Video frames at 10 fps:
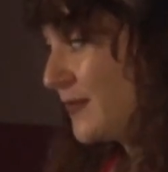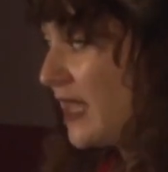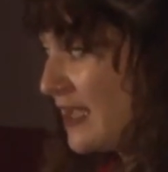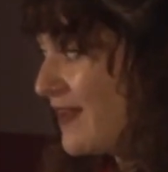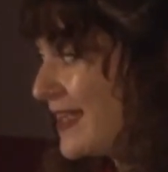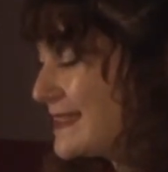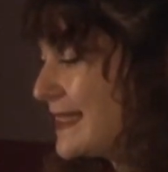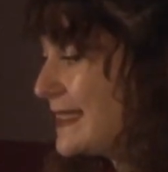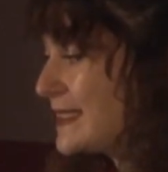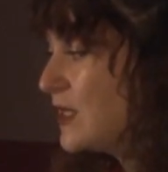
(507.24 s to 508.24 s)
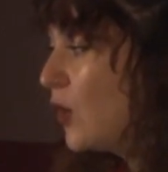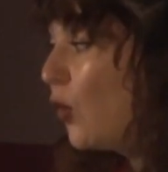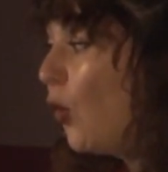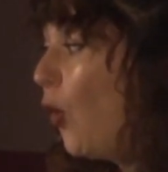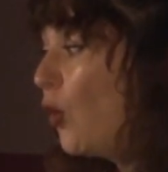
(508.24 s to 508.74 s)
like vaccines,
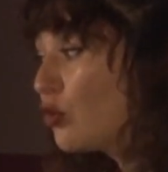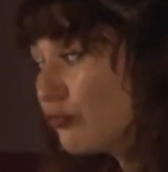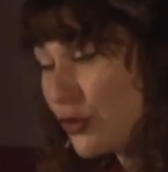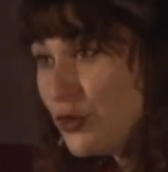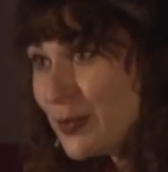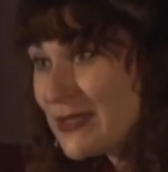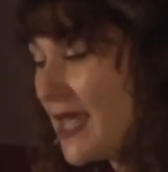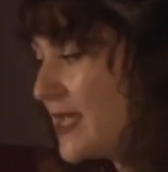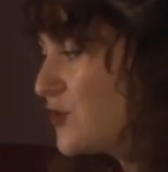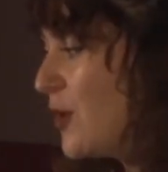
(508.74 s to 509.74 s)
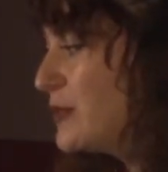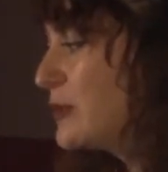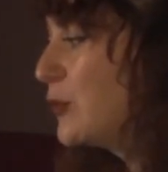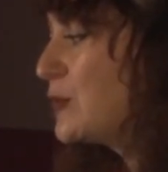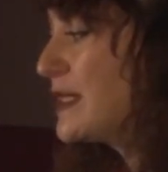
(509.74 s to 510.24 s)
or groups like Trump
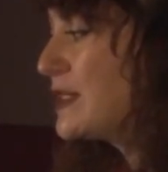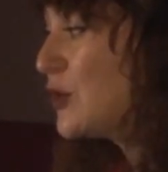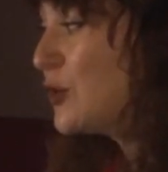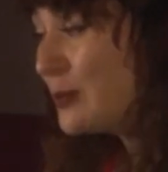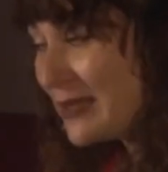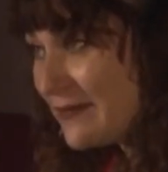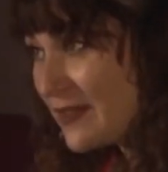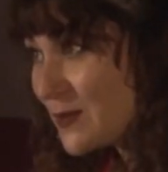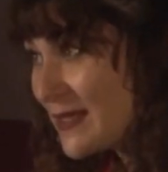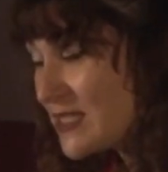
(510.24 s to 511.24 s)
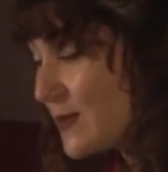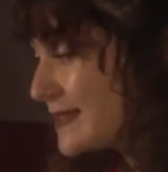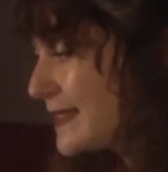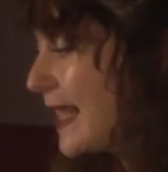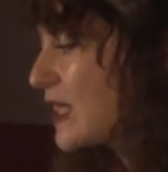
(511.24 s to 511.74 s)
supporters who believe the
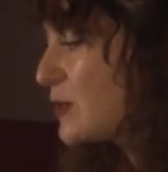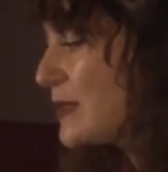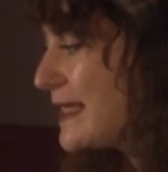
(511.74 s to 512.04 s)
2020 election was